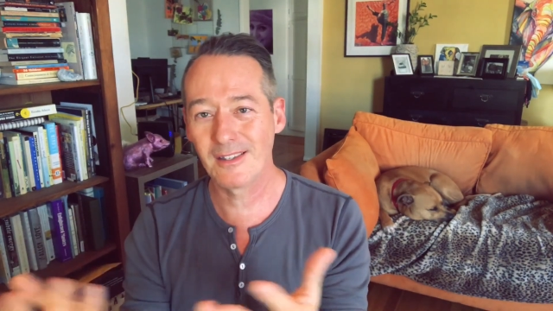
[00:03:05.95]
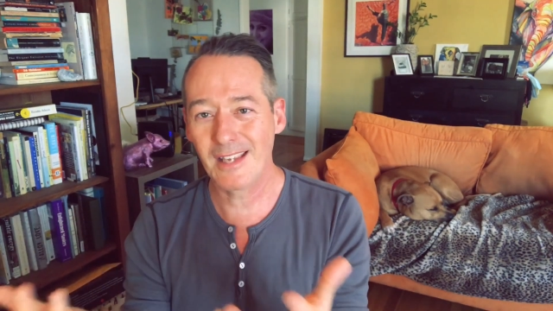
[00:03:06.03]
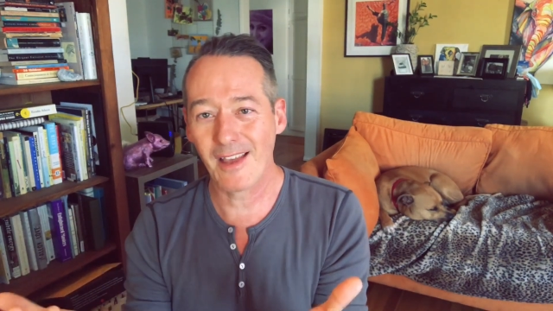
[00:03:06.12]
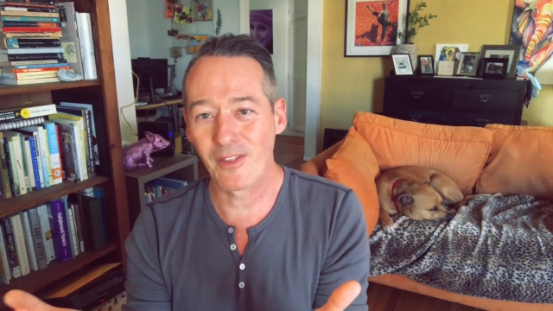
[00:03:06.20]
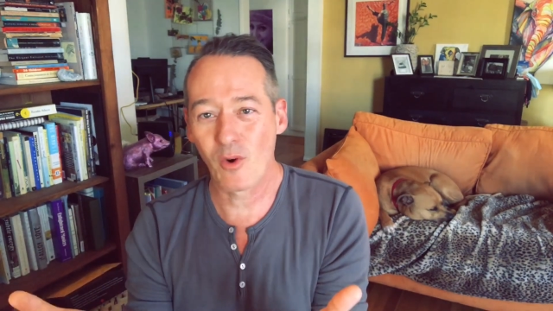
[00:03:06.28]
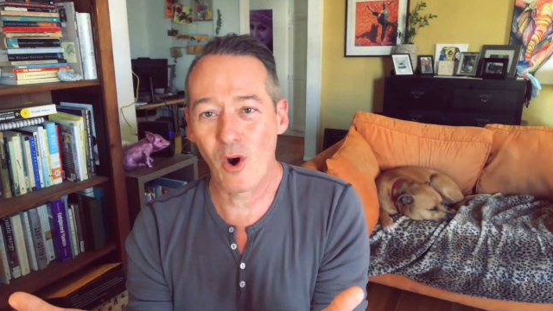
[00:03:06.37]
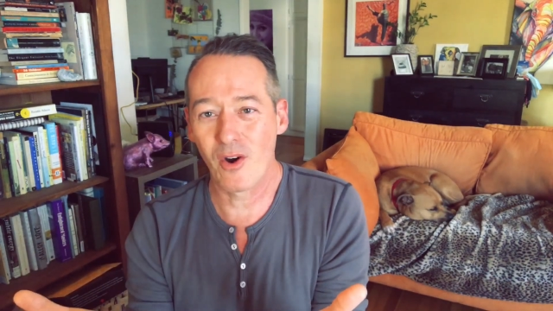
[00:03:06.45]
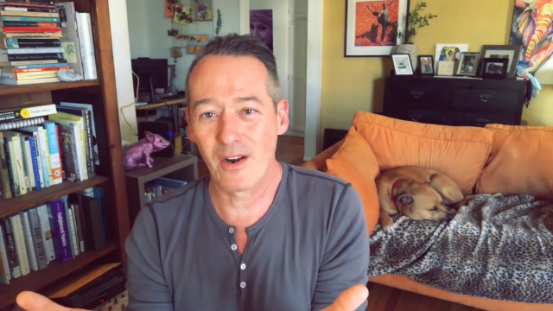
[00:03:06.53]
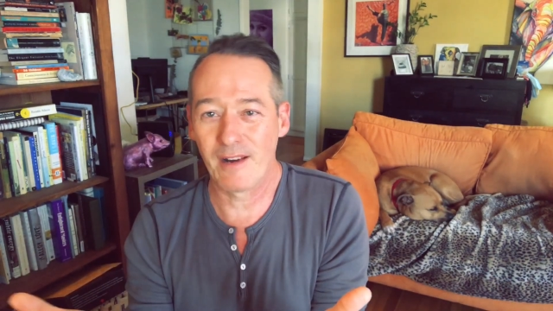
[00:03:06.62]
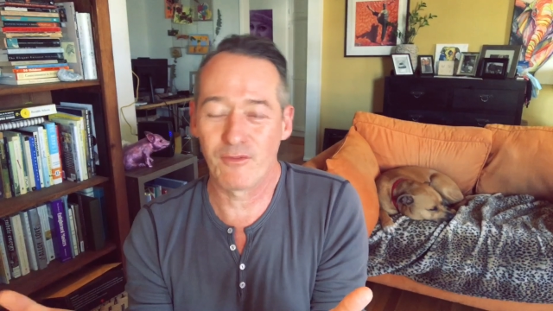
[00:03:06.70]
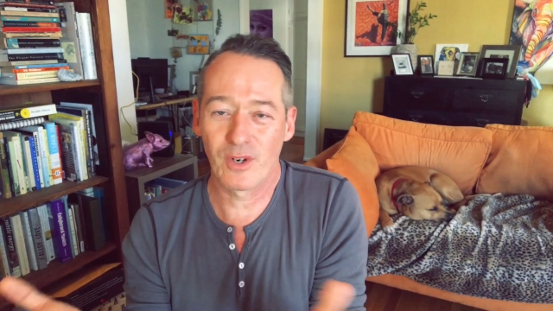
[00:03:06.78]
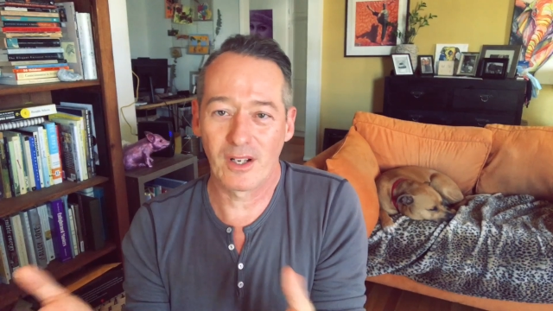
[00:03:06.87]
Yeah, there are in
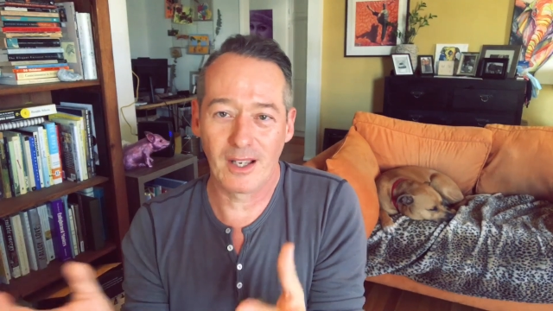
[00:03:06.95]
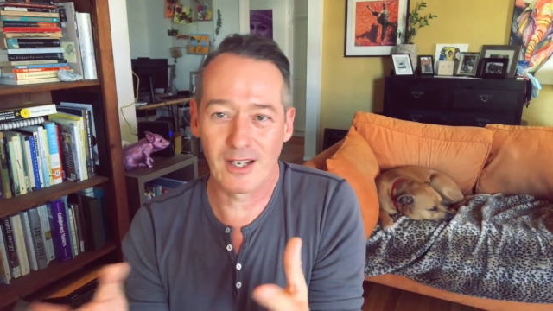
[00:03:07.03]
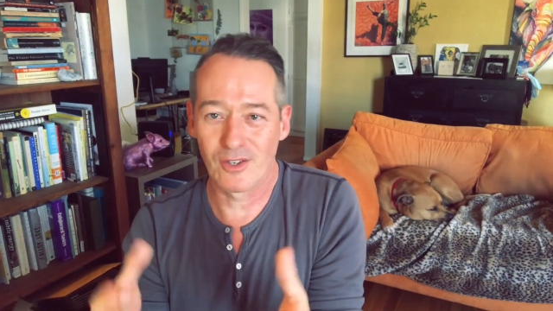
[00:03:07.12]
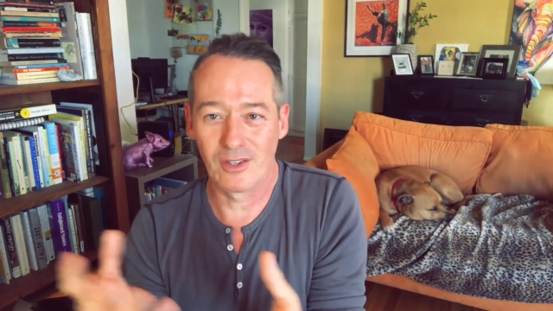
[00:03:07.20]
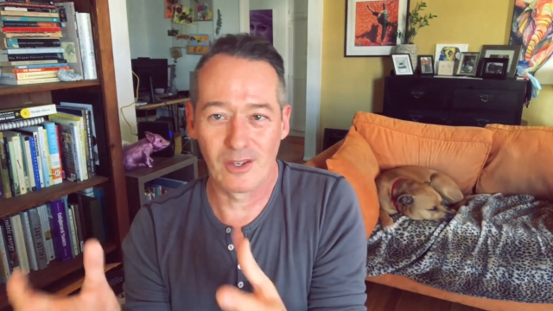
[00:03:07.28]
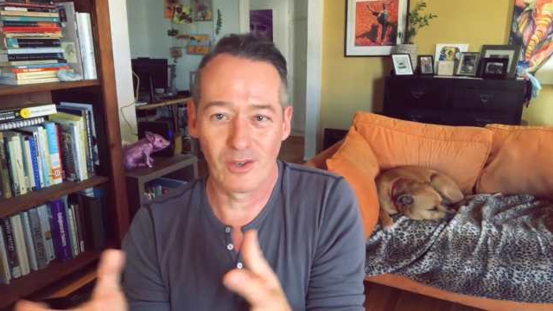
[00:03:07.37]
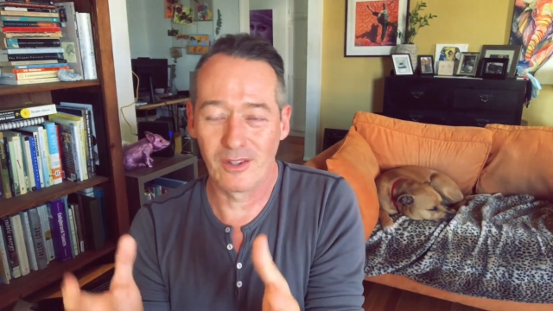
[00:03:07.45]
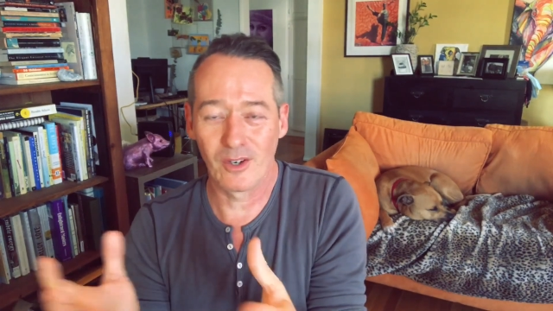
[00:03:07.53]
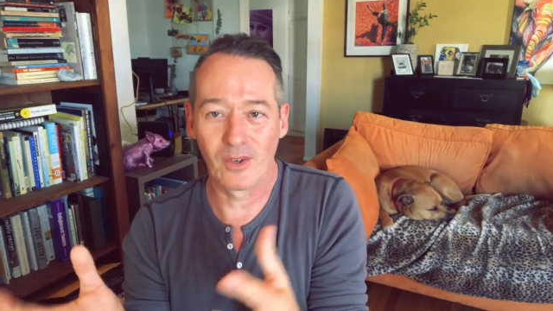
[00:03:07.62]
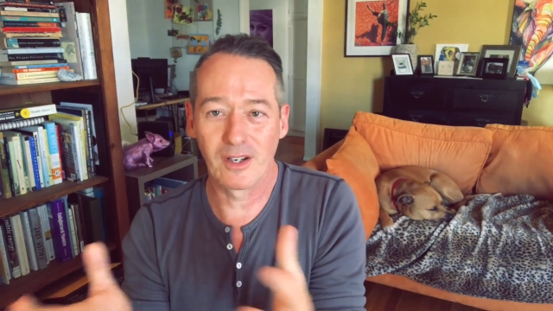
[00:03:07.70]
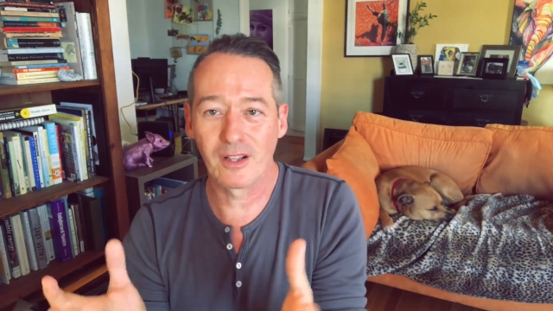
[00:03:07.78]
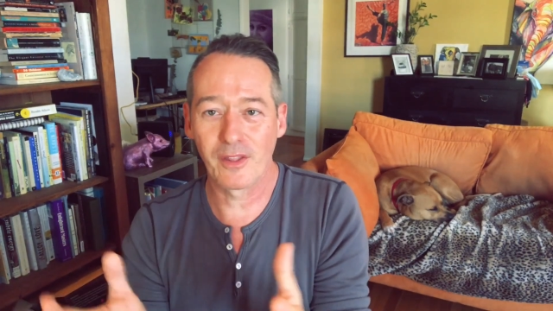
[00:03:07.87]
every election. There
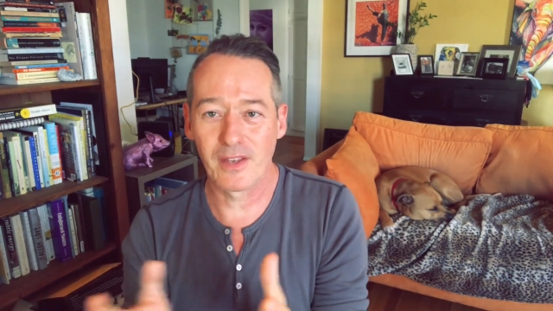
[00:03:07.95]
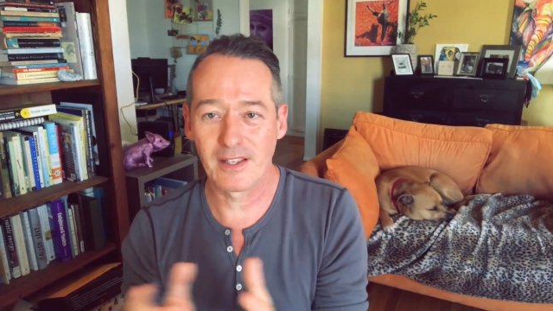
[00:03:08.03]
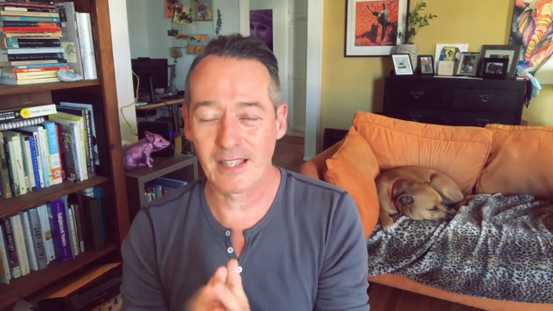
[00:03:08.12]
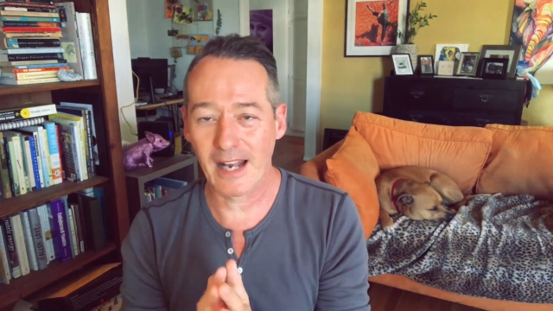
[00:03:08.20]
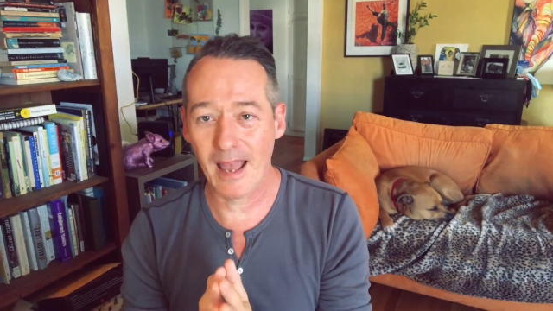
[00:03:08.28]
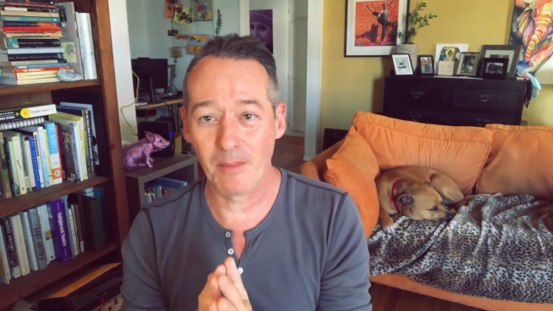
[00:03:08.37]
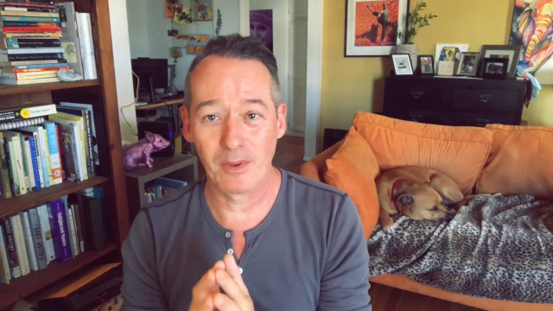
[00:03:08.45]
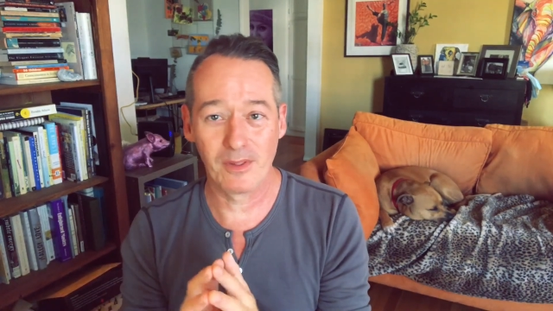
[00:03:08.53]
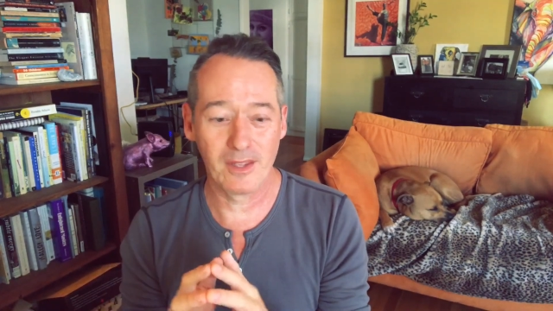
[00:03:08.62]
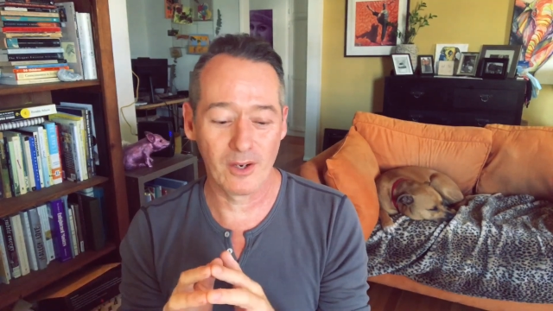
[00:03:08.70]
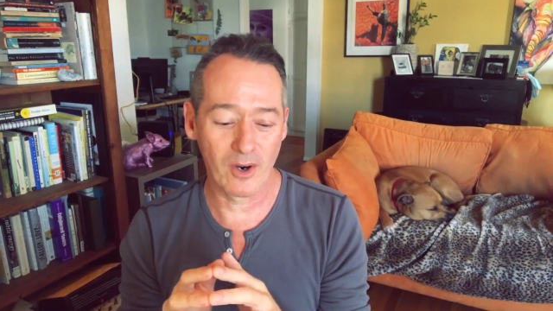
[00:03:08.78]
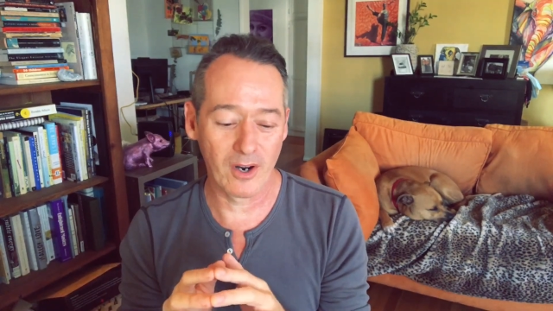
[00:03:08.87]
are little things that happen.
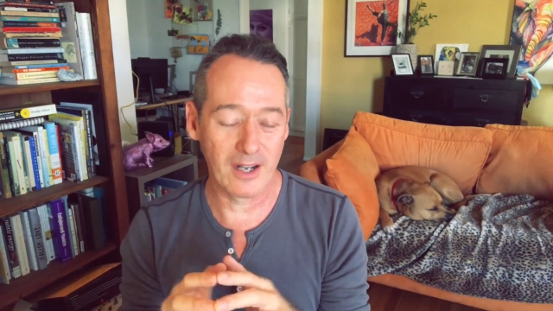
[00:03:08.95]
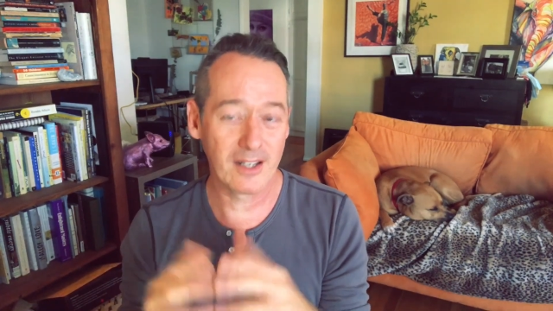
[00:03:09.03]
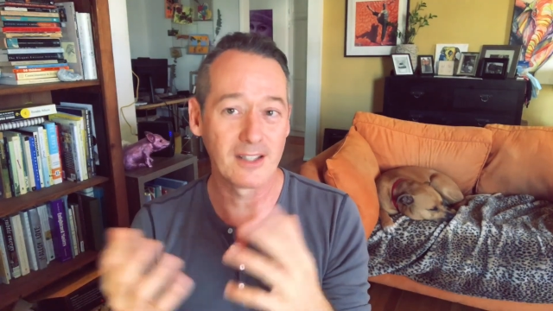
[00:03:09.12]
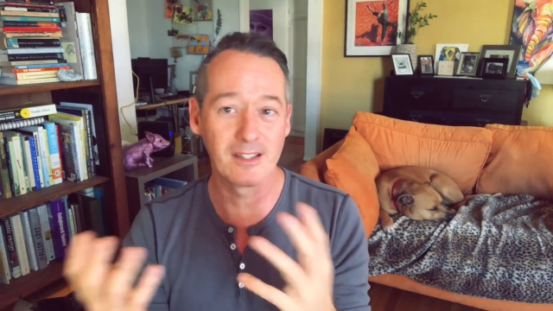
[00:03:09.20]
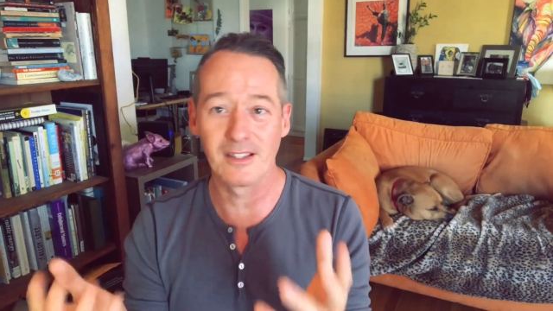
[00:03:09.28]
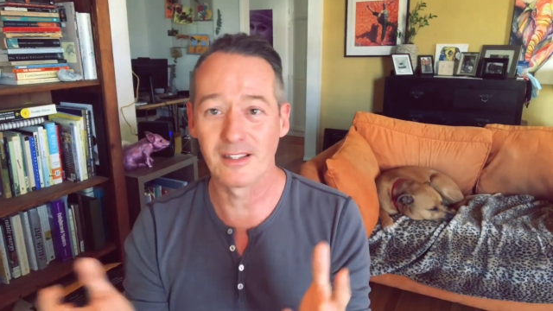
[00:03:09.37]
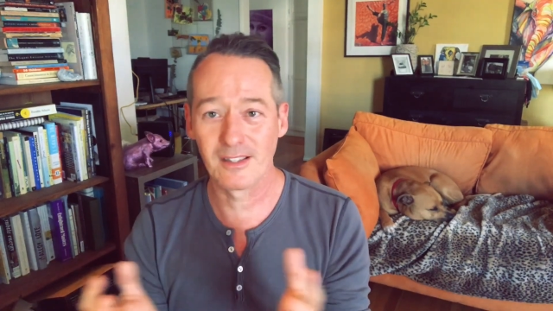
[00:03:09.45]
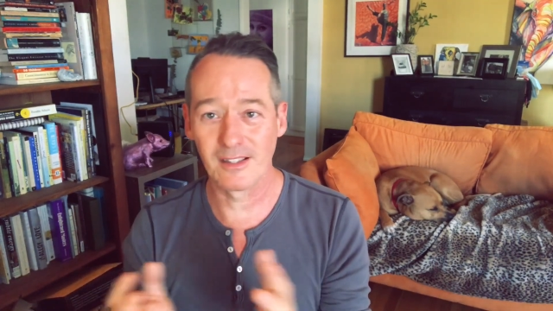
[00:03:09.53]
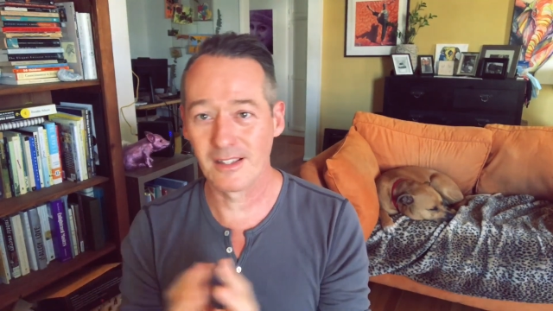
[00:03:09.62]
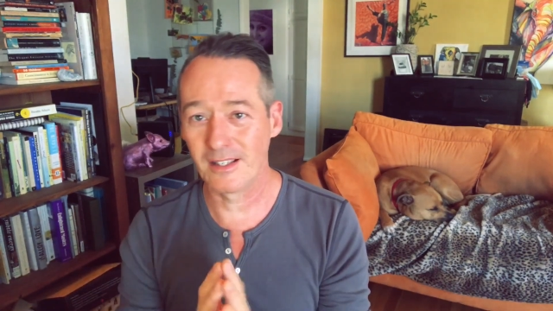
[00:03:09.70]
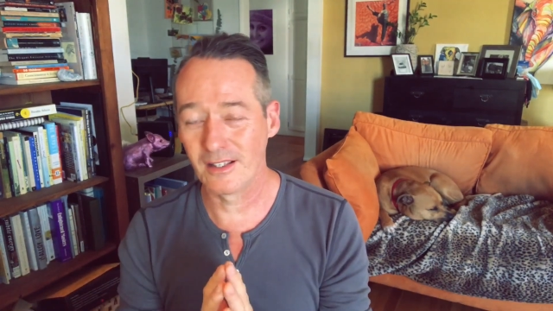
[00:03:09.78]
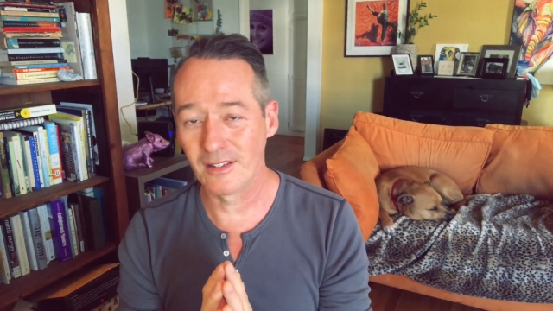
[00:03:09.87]
There are
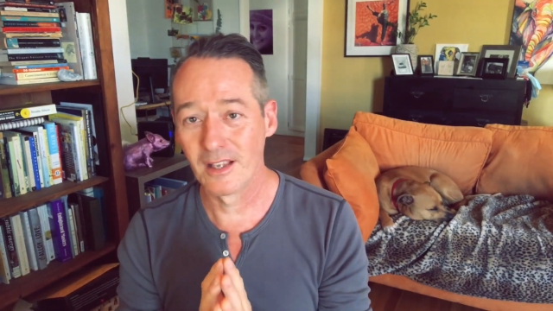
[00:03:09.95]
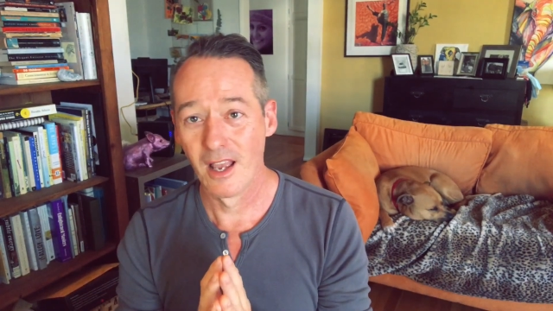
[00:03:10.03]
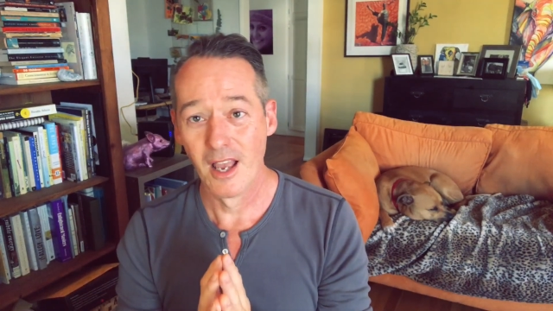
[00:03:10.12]
inconsistencies.